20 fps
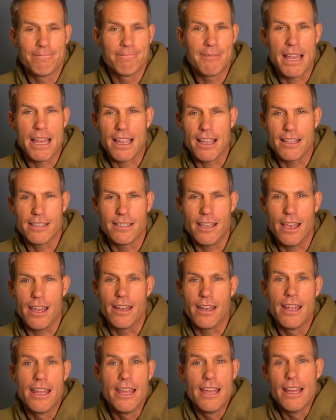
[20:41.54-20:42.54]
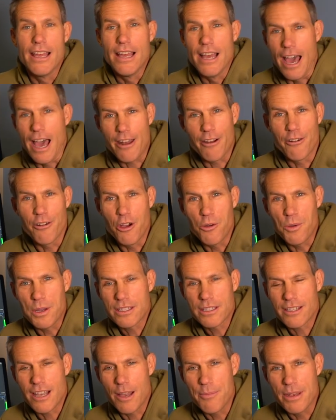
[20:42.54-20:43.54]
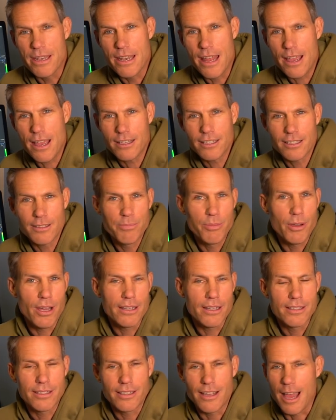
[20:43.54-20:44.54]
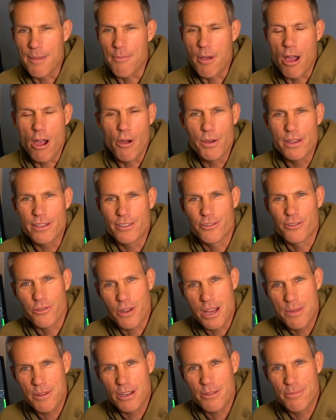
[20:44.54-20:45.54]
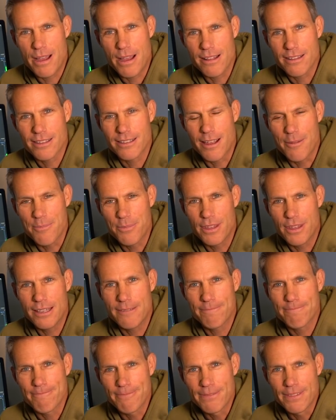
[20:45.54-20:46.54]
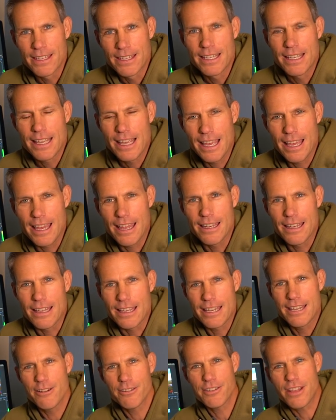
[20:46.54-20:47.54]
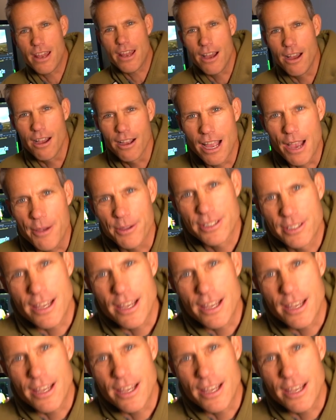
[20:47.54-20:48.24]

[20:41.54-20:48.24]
like I said, I don't know what's coming next, but I'm always dreaming about something. And here's that hug I was